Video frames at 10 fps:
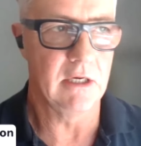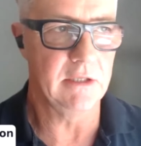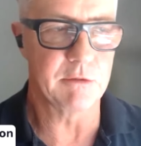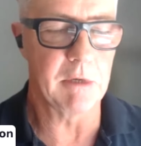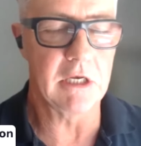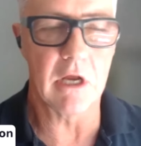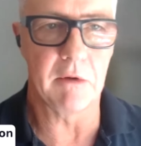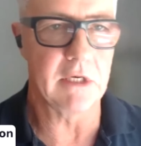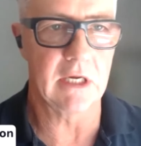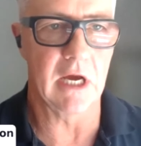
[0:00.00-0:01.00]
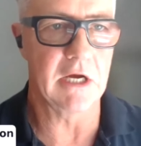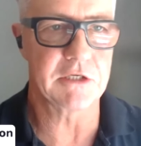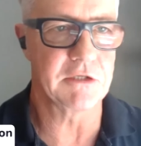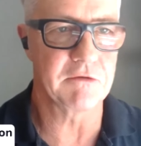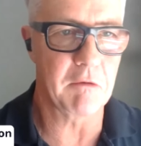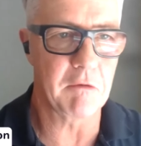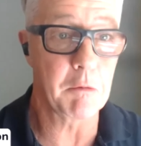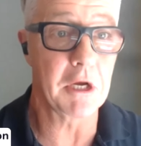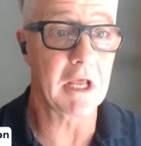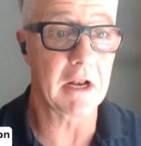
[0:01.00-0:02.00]
there's been no indications of
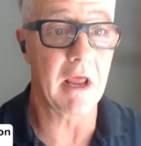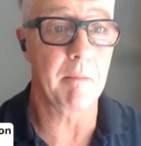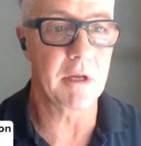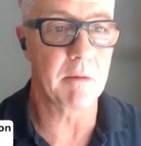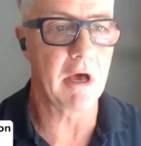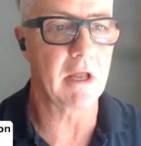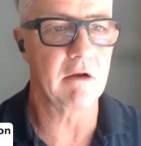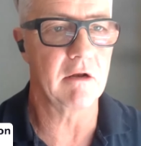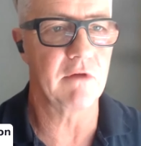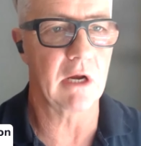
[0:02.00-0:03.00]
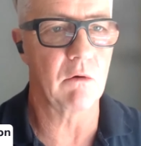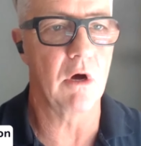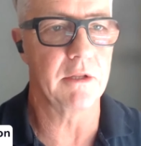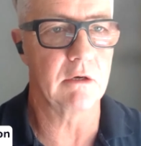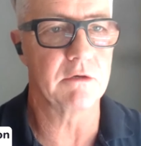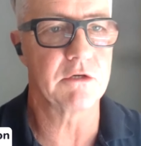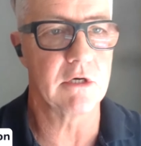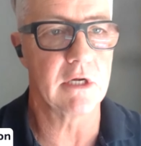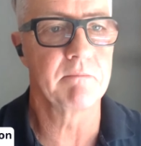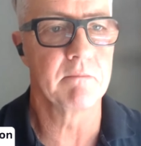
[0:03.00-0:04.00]
anyone being unhappy about it. In fact, quite the
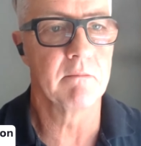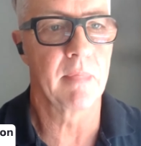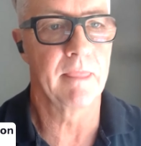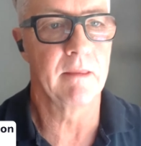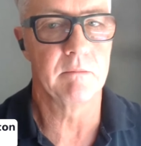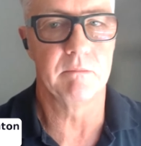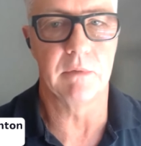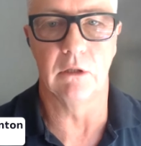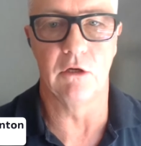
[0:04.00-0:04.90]
contrary. But